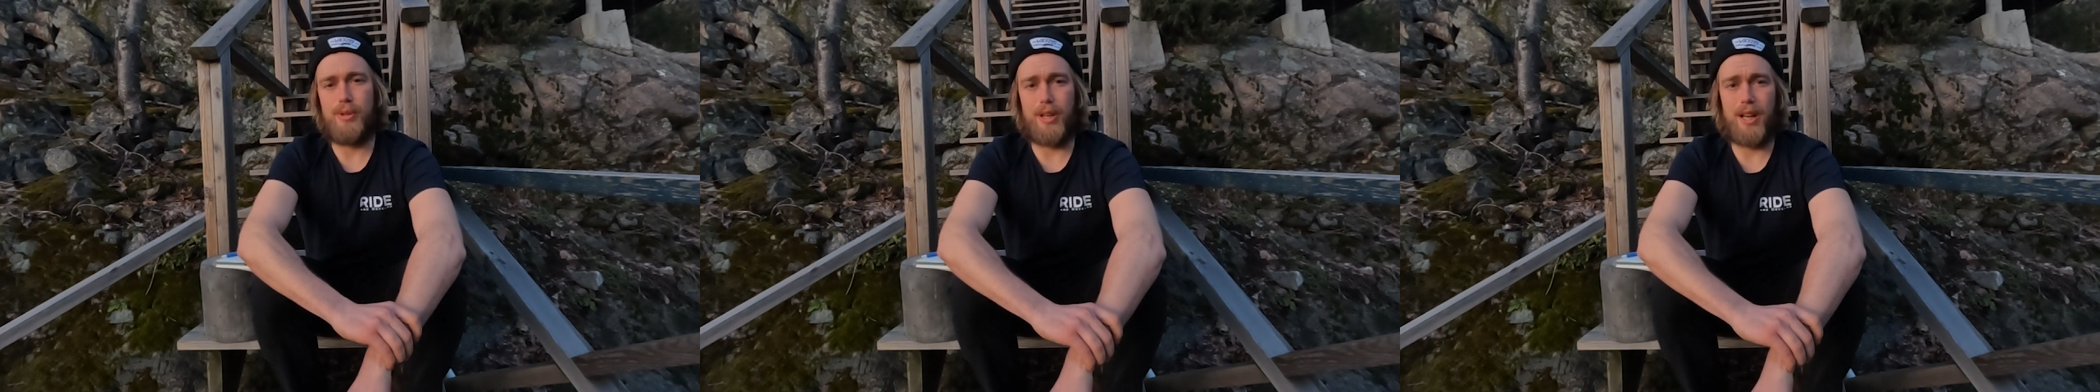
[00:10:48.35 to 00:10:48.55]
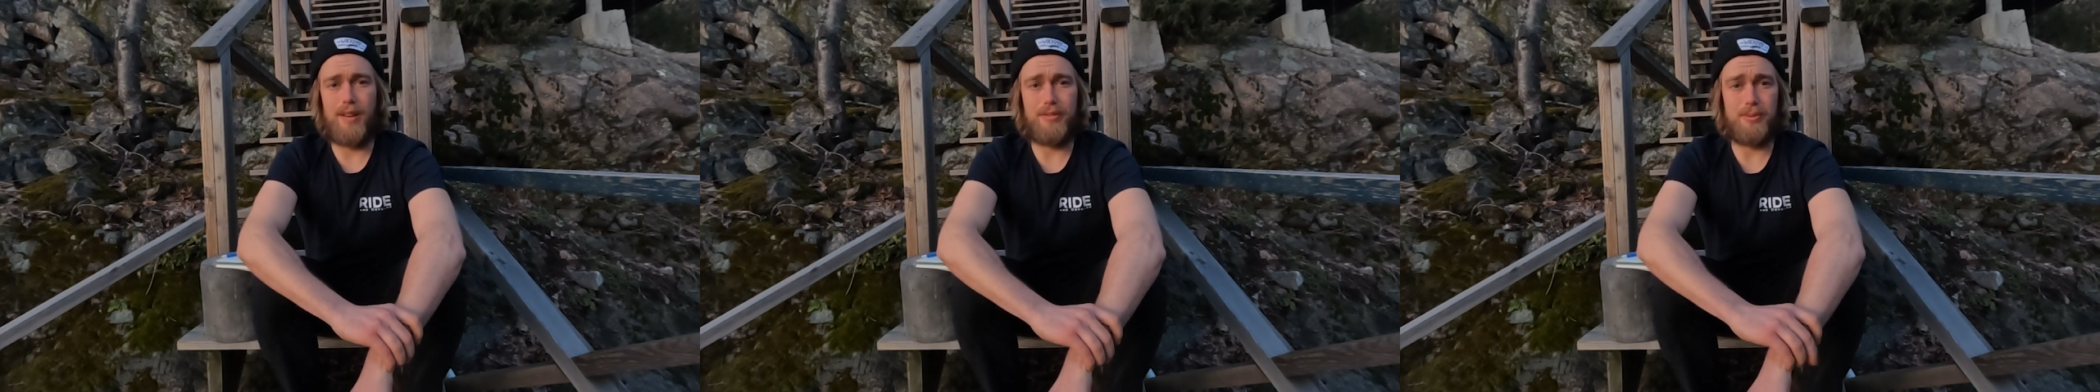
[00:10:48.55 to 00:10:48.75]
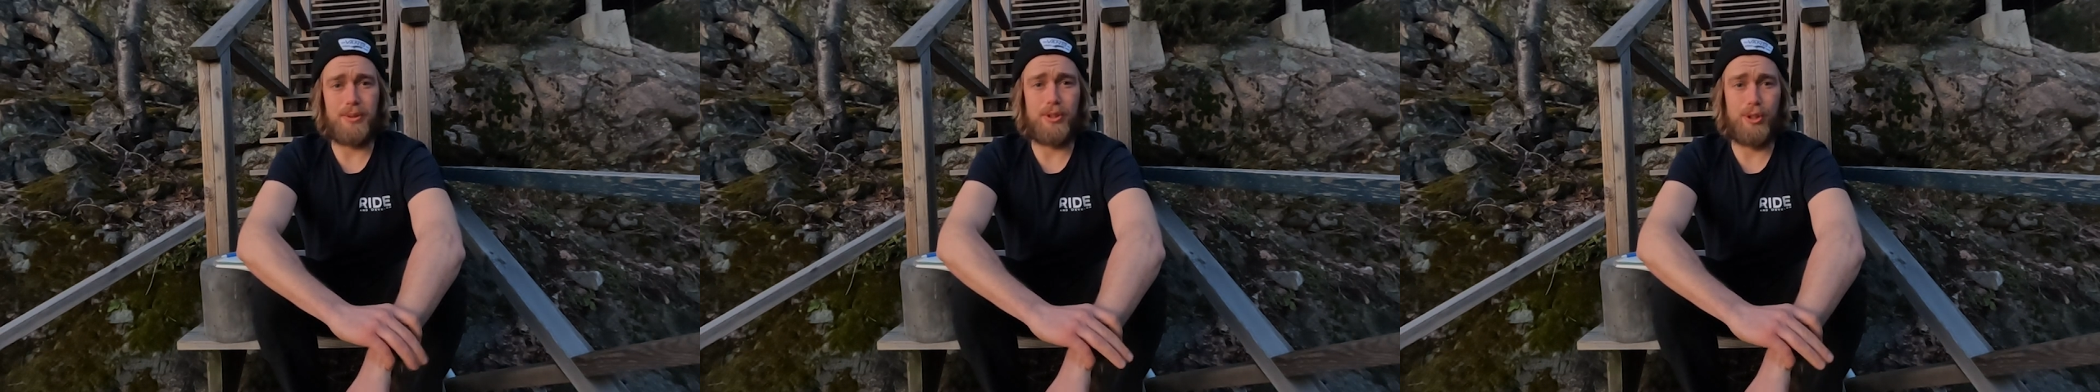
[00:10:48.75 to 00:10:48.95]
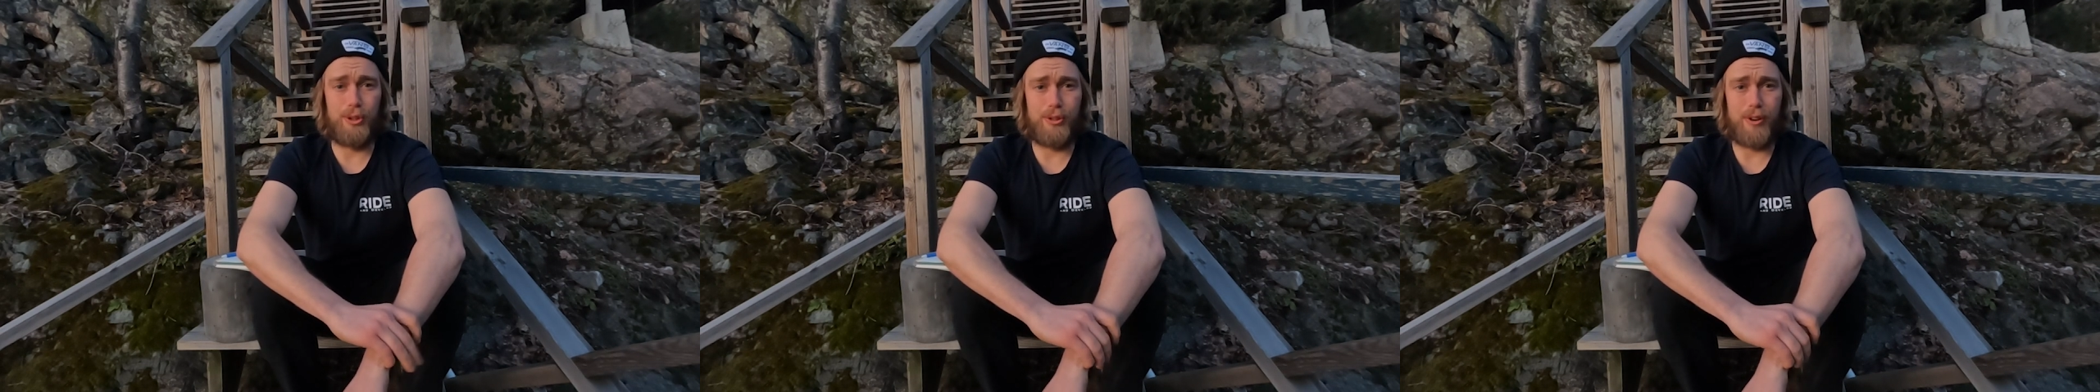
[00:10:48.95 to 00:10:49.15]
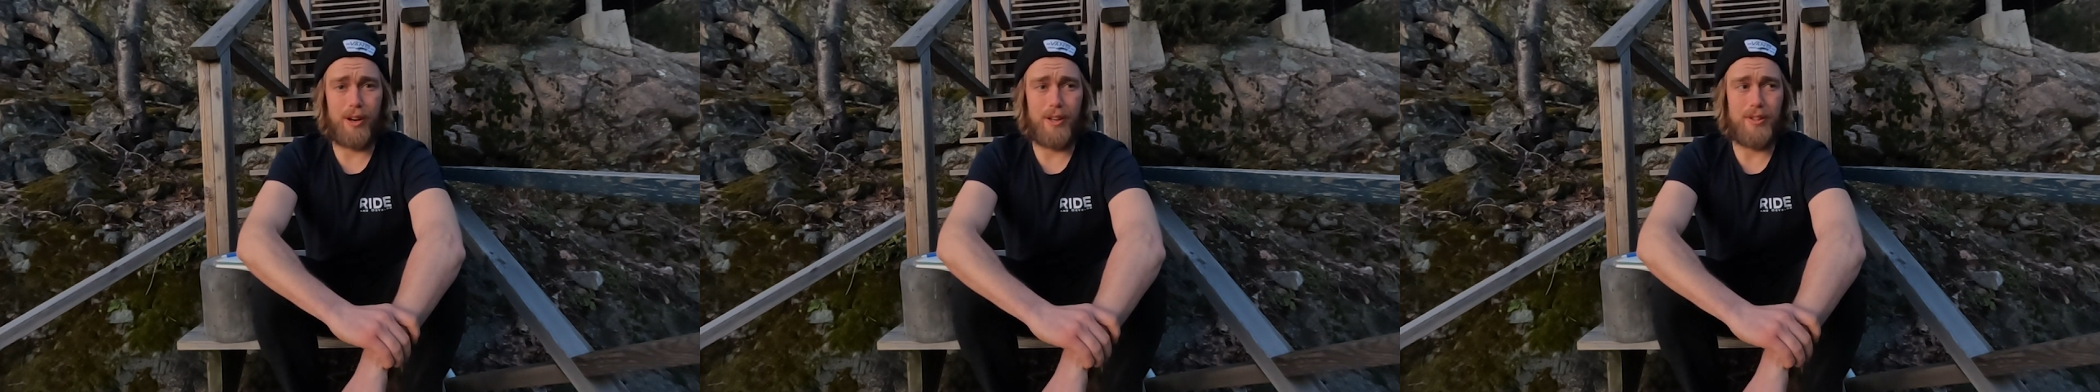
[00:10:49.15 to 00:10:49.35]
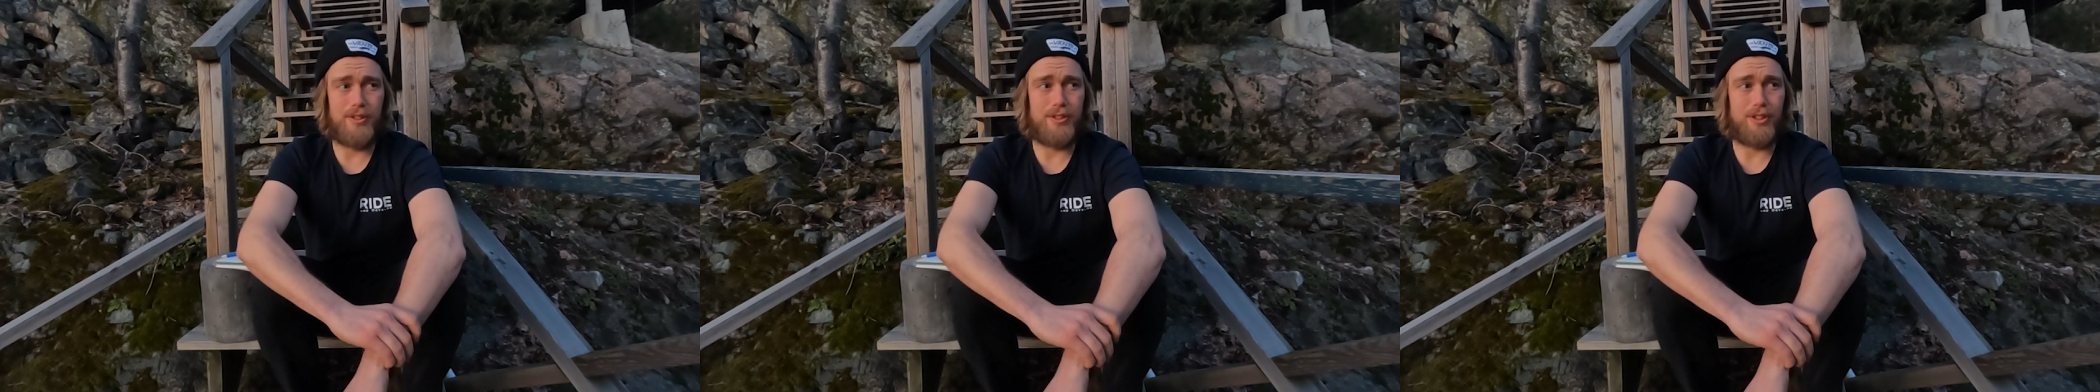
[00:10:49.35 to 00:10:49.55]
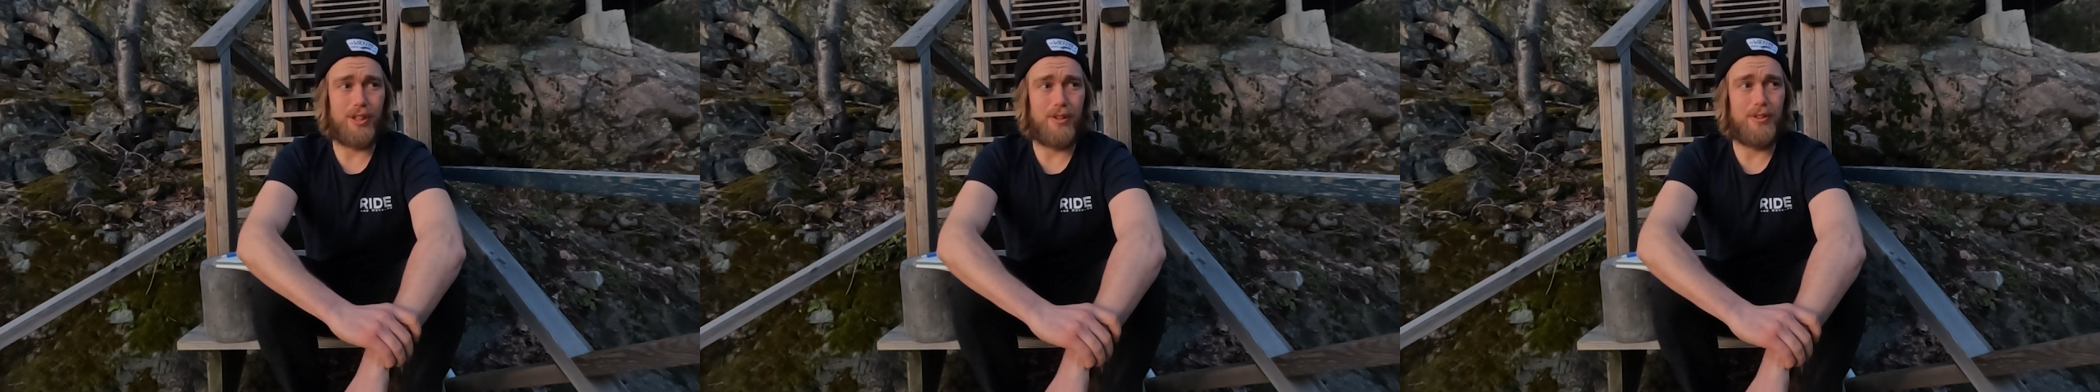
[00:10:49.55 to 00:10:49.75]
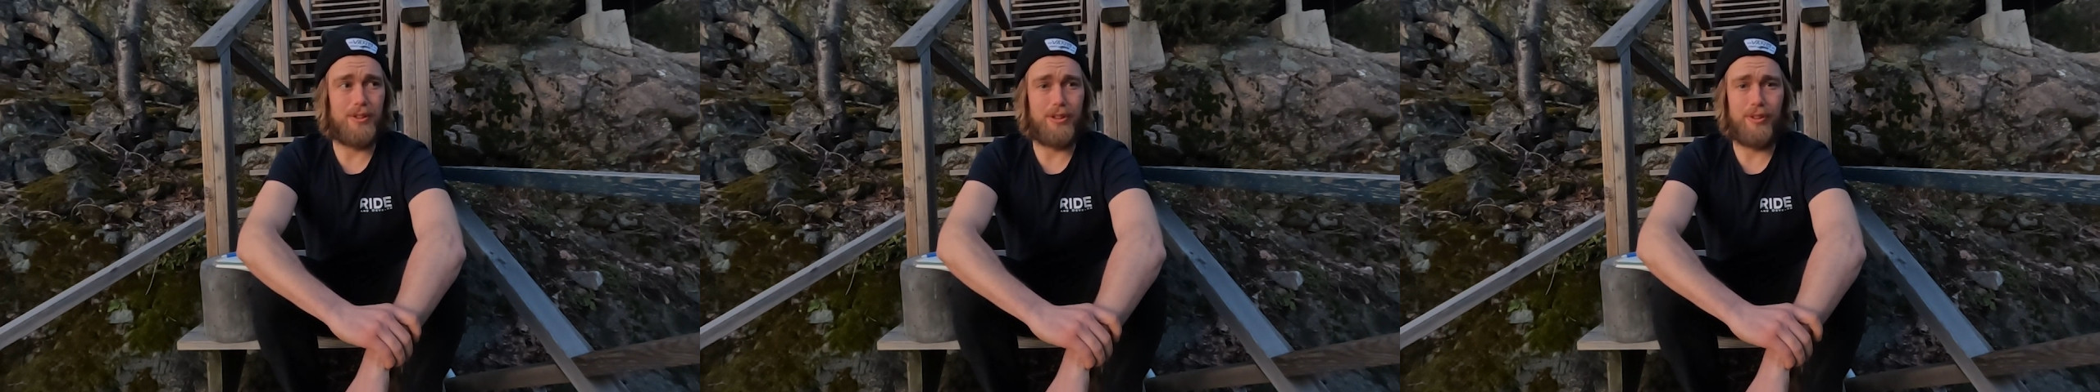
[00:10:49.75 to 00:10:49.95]
gonna have some good riders
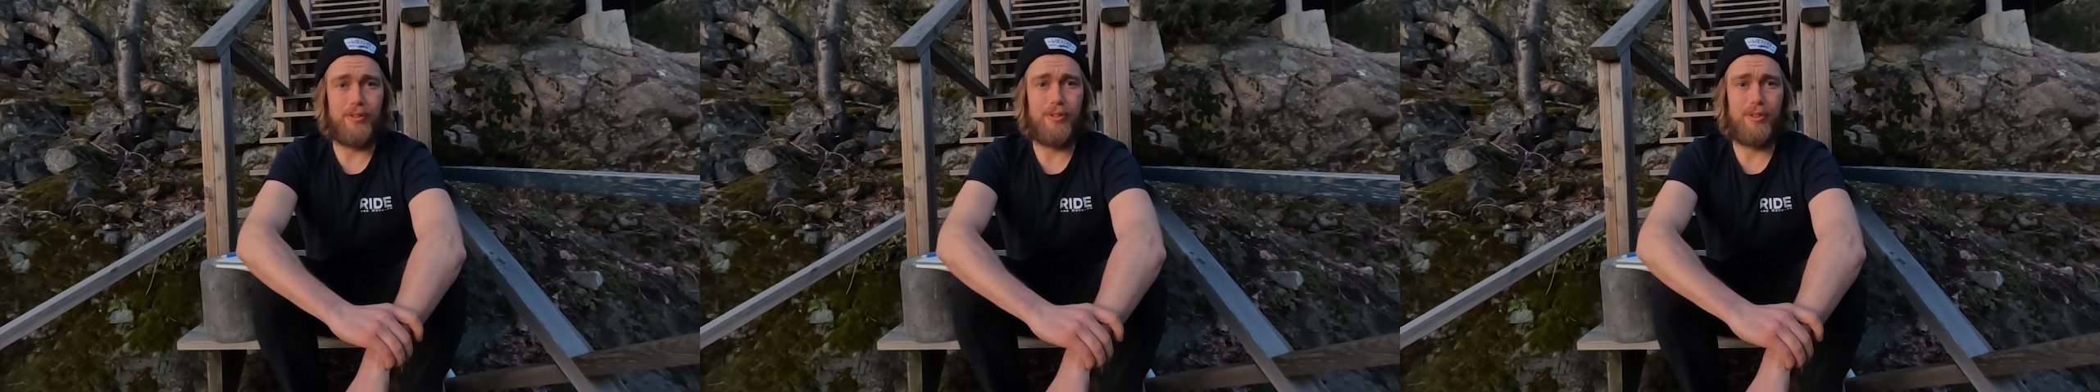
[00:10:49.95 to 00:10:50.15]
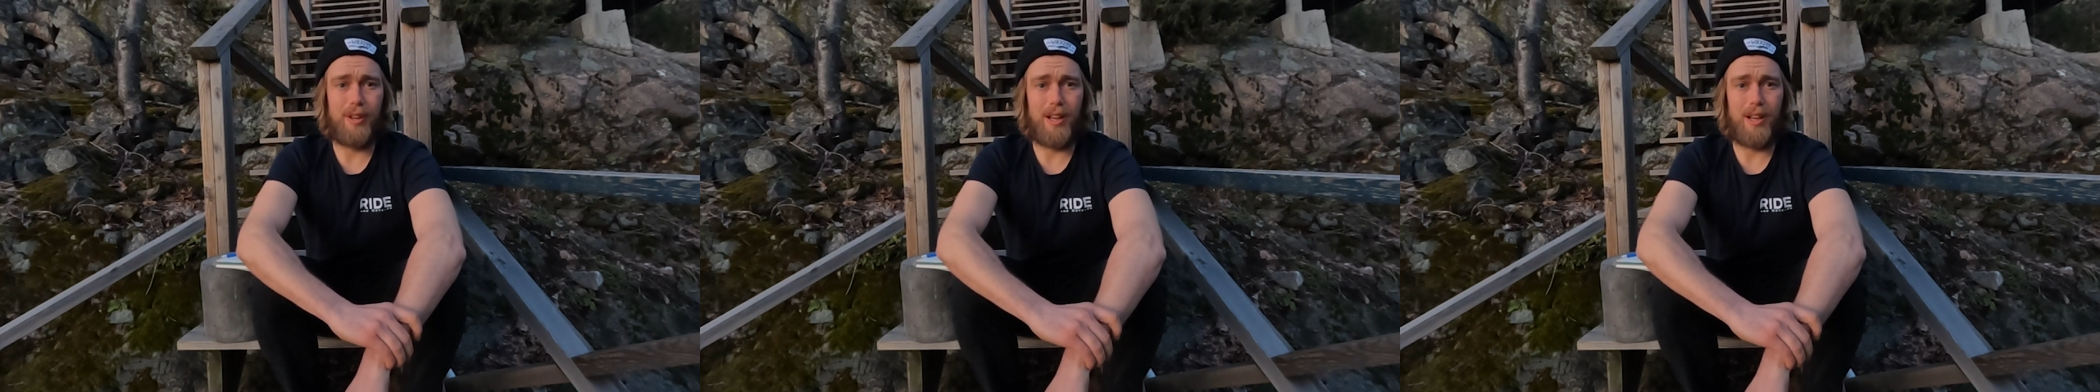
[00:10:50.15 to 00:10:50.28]
showing you